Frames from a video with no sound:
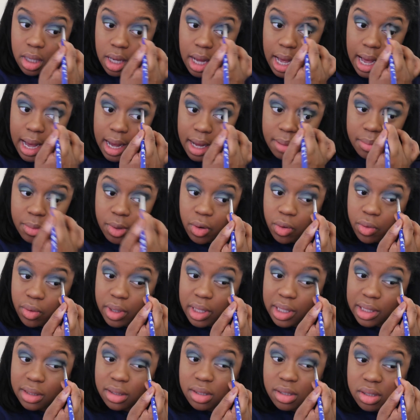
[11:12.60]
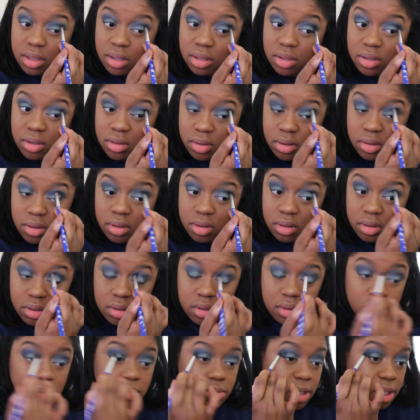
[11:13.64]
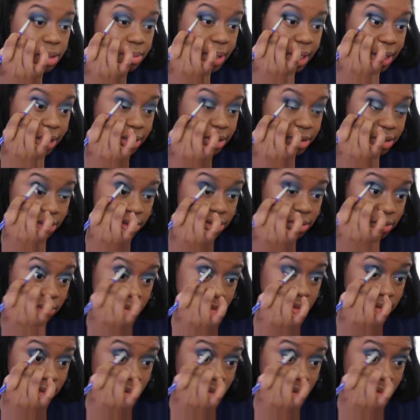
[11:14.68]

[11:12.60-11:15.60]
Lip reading: I'm going to, what am I gonna do?